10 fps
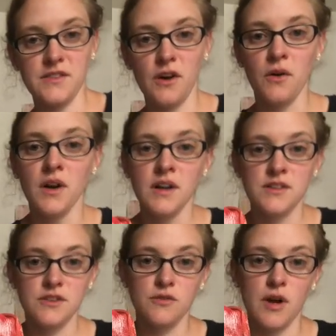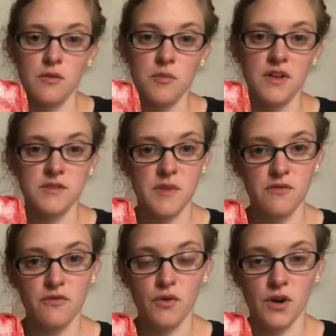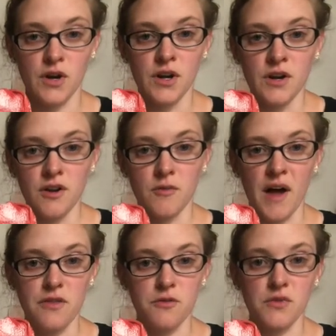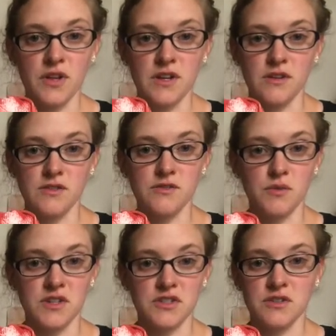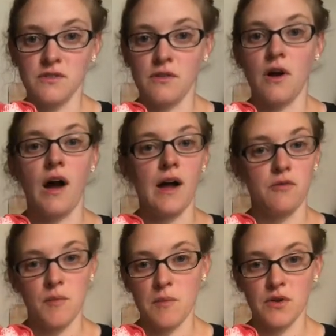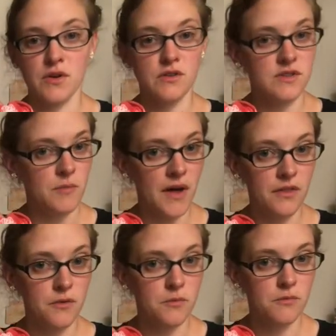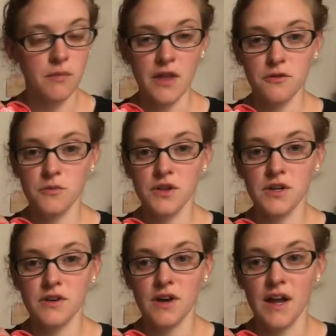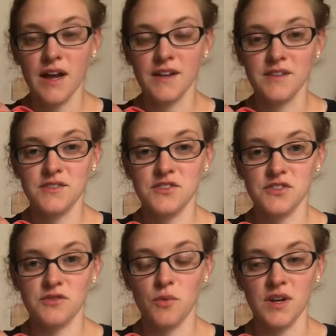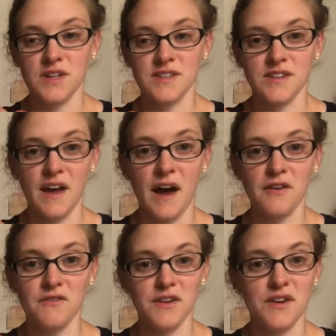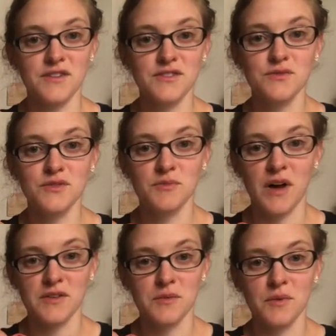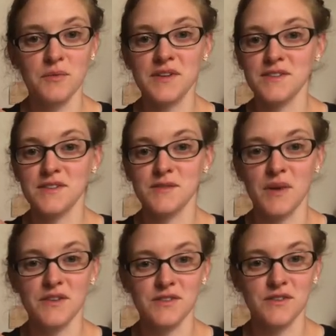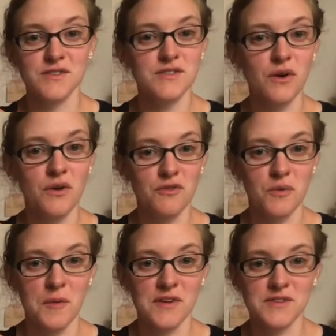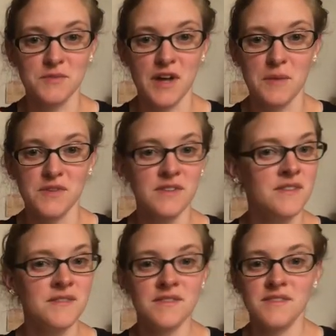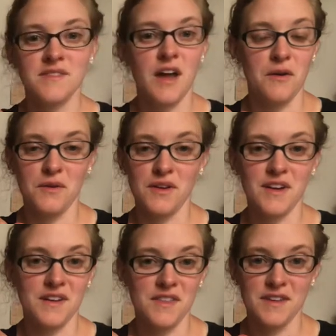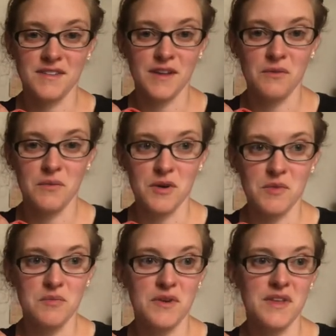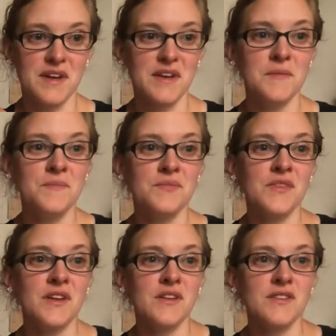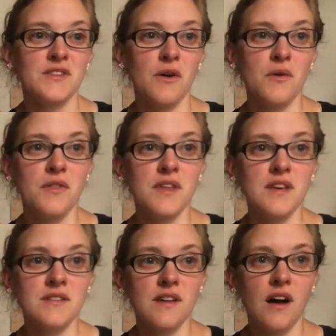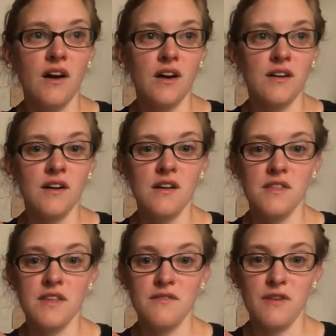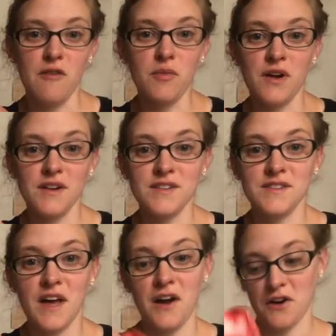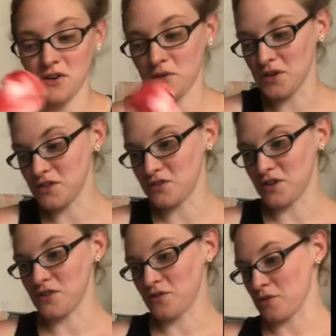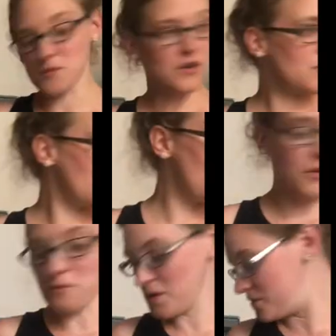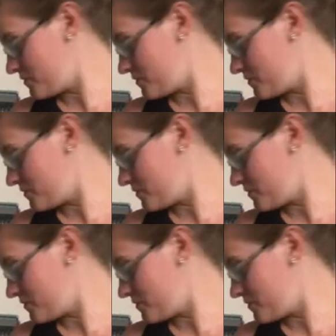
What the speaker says: So it's a great replacement for your bathroom cleaners, which I remember using bathroom cleaner and just wanting to get out of there as soon as possible because the smells are so overwhelming sometimes. Not really things that we want to be breathing in. So these are the five products that are going to transform your home.